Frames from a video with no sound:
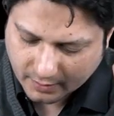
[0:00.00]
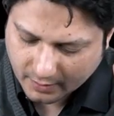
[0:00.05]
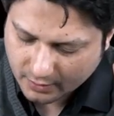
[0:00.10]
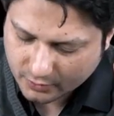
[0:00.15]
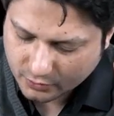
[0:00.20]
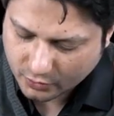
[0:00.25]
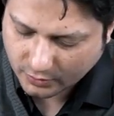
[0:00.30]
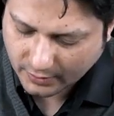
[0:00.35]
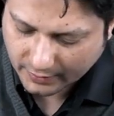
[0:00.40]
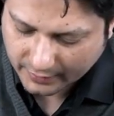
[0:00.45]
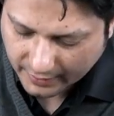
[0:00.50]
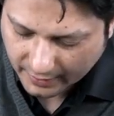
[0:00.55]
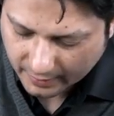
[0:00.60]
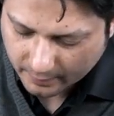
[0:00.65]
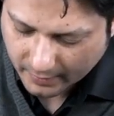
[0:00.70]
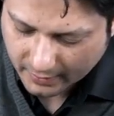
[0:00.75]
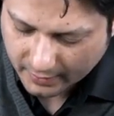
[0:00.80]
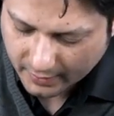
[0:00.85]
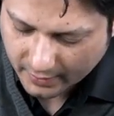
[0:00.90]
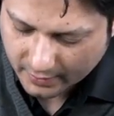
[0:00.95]
So the
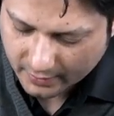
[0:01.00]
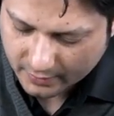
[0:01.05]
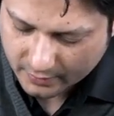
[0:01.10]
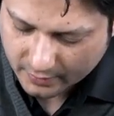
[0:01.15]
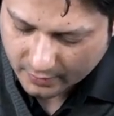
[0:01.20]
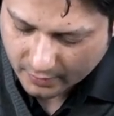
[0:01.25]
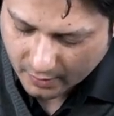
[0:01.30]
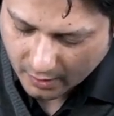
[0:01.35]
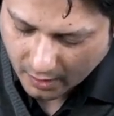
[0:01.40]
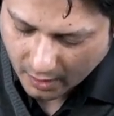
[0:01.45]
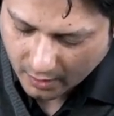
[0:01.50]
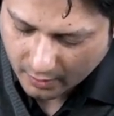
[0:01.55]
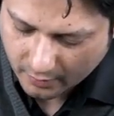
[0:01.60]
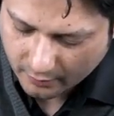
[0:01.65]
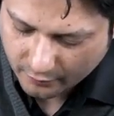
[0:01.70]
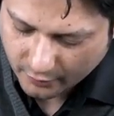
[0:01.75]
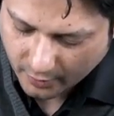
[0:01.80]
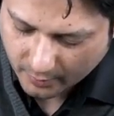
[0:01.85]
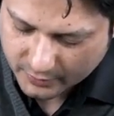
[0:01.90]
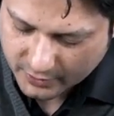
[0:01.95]
treatment in
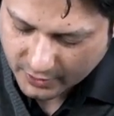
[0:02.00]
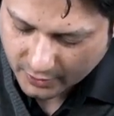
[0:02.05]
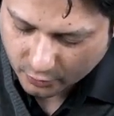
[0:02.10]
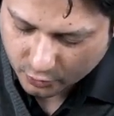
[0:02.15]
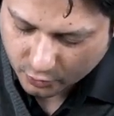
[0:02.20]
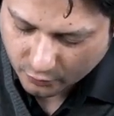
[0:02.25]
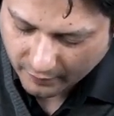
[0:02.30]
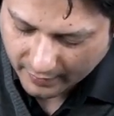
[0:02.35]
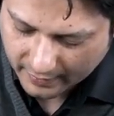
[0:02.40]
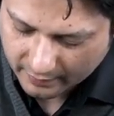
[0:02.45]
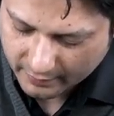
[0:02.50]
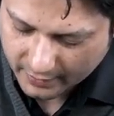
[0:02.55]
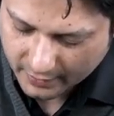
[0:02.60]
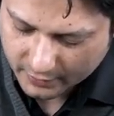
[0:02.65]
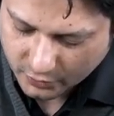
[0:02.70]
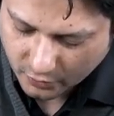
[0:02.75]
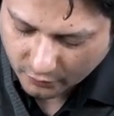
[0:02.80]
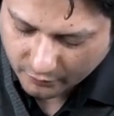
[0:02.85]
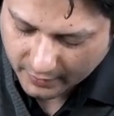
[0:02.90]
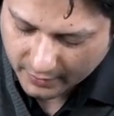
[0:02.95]
from 0 to 5
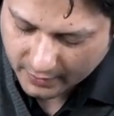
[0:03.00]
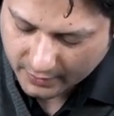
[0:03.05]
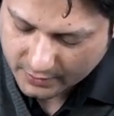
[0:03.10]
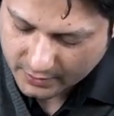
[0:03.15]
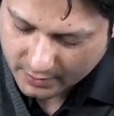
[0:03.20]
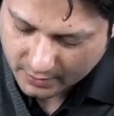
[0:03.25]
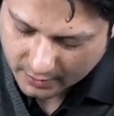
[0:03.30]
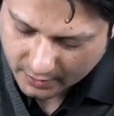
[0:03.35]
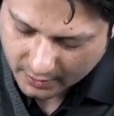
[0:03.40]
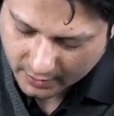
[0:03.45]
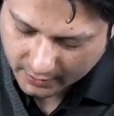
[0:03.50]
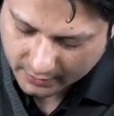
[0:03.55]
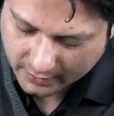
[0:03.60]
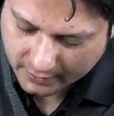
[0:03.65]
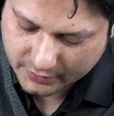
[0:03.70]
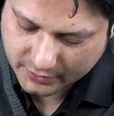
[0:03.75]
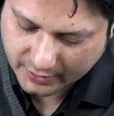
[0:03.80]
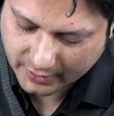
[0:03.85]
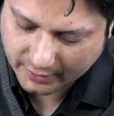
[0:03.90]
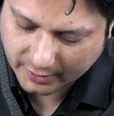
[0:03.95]
years of age, it
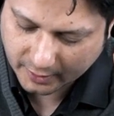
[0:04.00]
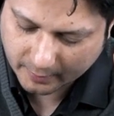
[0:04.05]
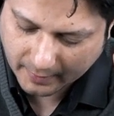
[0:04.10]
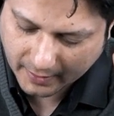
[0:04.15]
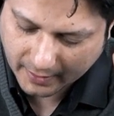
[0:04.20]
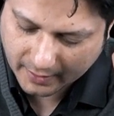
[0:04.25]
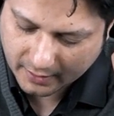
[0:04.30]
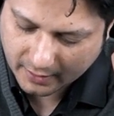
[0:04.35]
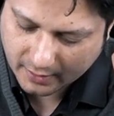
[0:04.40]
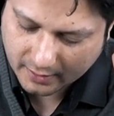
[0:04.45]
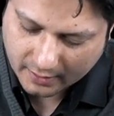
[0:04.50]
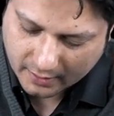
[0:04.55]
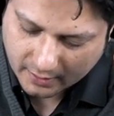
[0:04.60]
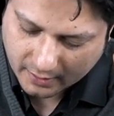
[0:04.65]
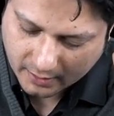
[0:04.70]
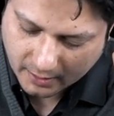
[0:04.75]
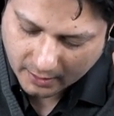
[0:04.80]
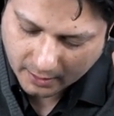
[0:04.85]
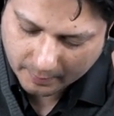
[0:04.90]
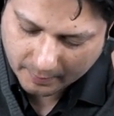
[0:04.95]
is treated by
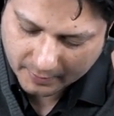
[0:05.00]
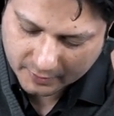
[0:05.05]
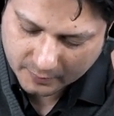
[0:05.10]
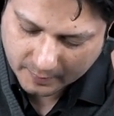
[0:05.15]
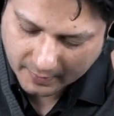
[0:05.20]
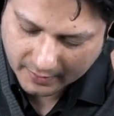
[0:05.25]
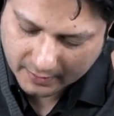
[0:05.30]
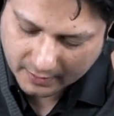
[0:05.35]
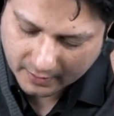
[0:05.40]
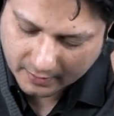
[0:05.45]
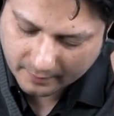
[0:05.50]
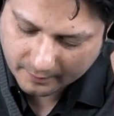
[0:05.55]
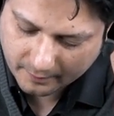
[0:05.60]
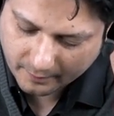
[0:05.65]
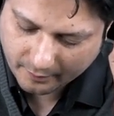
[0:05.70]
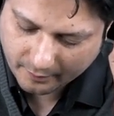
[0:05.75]
hip spica.